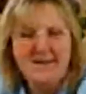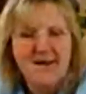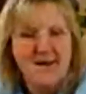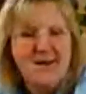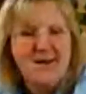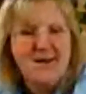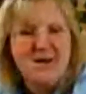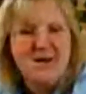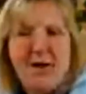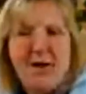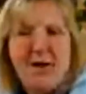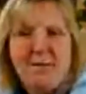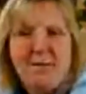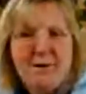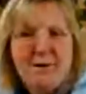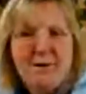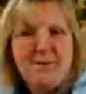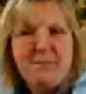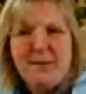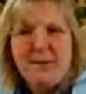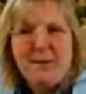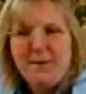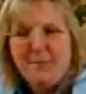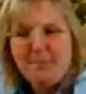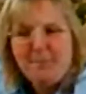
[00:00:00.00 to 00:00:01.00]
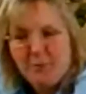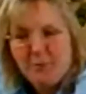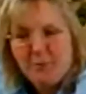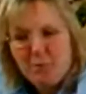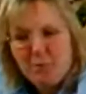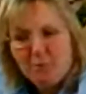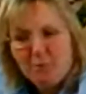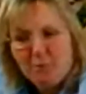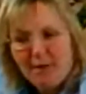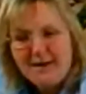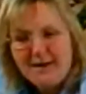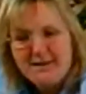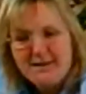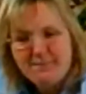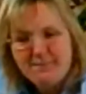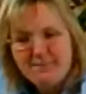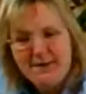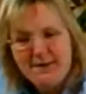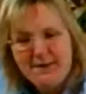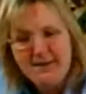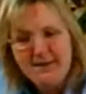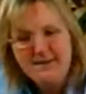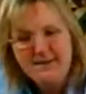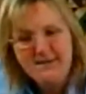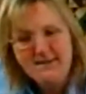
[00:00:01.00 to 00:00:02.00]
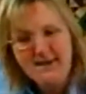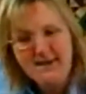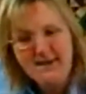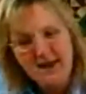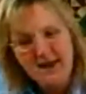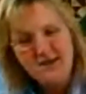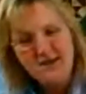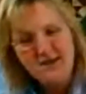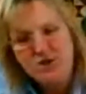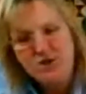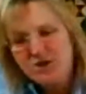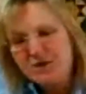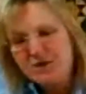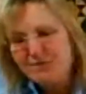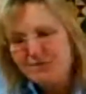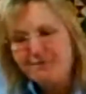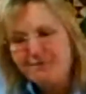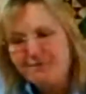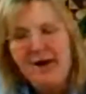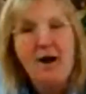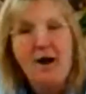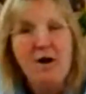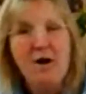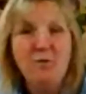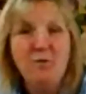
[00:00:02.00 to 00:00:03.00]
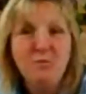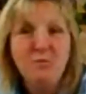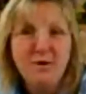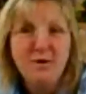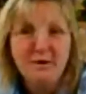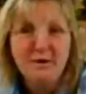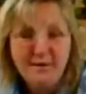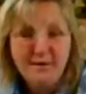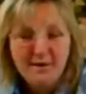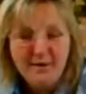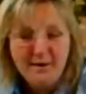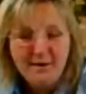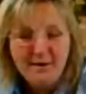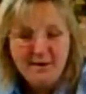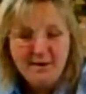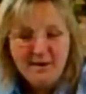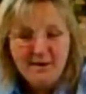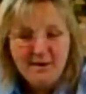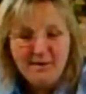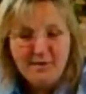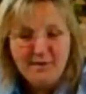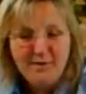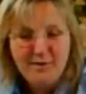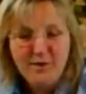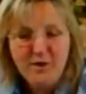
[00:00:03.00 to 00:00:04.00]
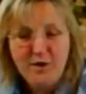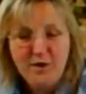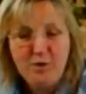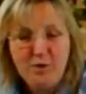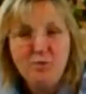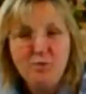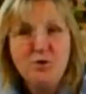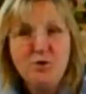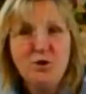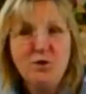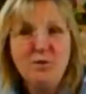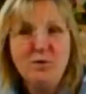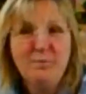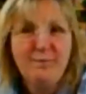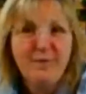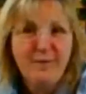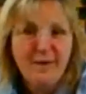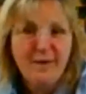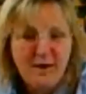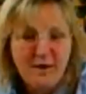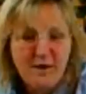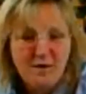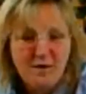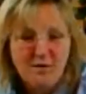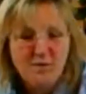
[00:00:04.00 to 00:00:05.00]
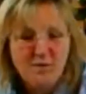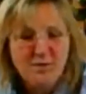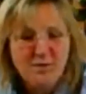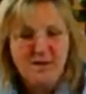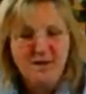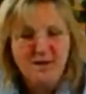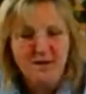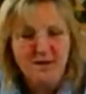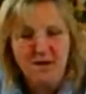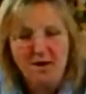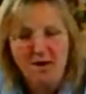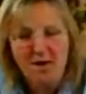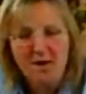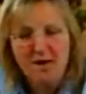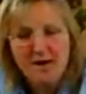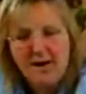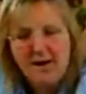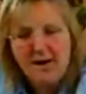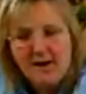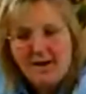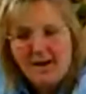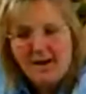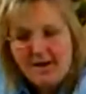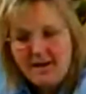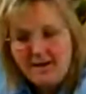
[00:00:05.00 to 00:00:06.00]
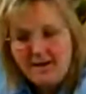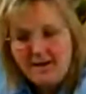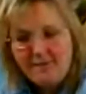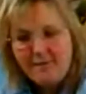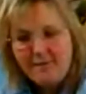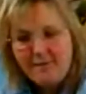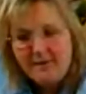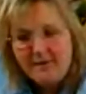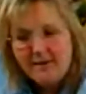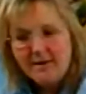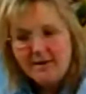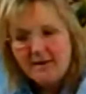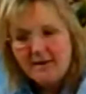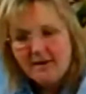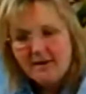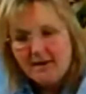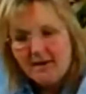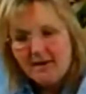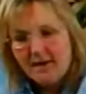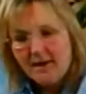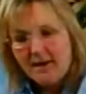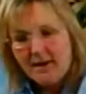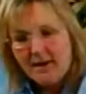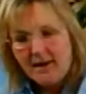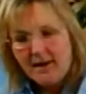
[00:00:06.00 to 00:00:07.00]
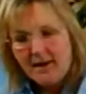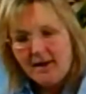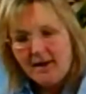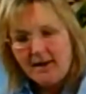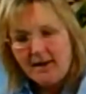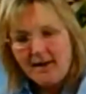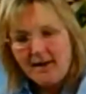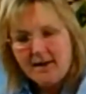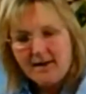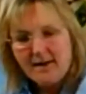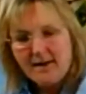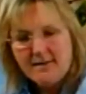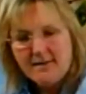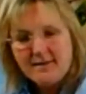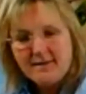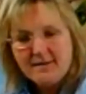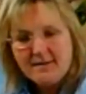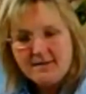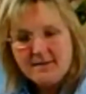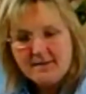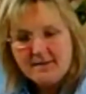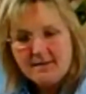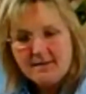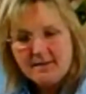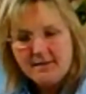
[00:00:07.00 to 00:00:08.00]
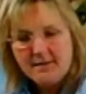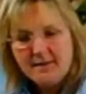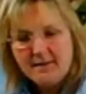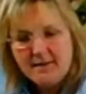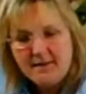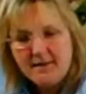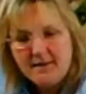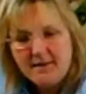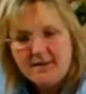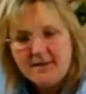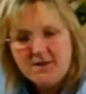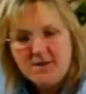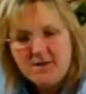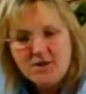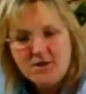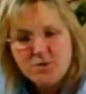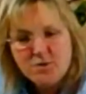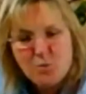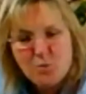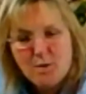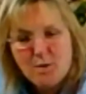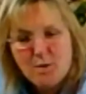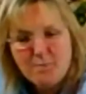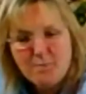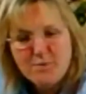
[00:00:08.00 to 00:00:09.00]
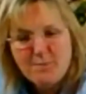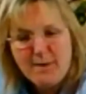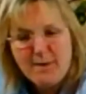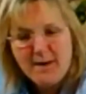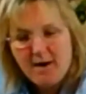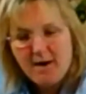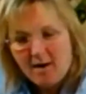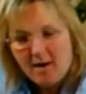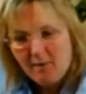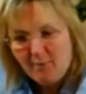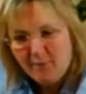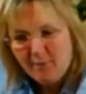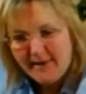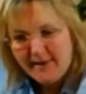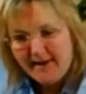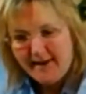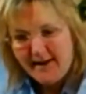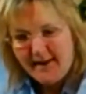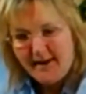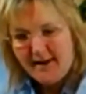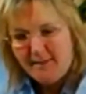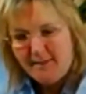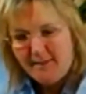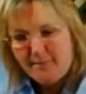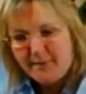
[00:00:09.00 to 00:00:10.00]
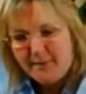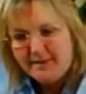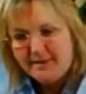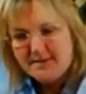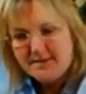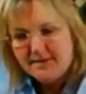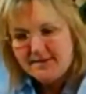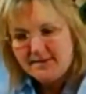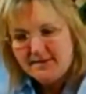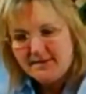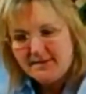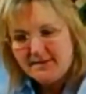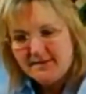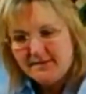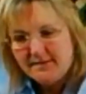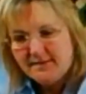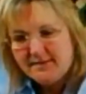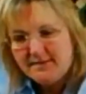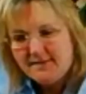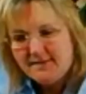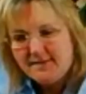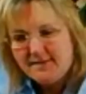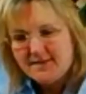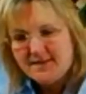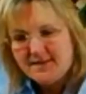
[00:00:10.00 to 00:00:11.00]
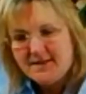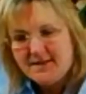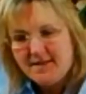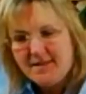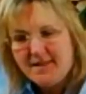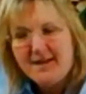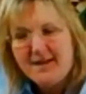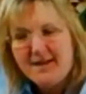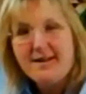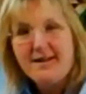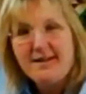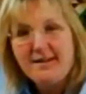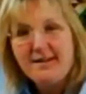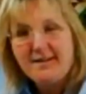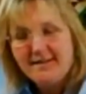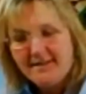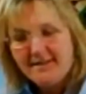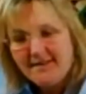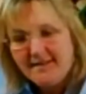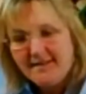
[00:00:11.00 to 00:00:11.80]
tell you how many people will write to me and say, I just found the YouTube videos and the archive. And it just warms my heart when that happens. Just to think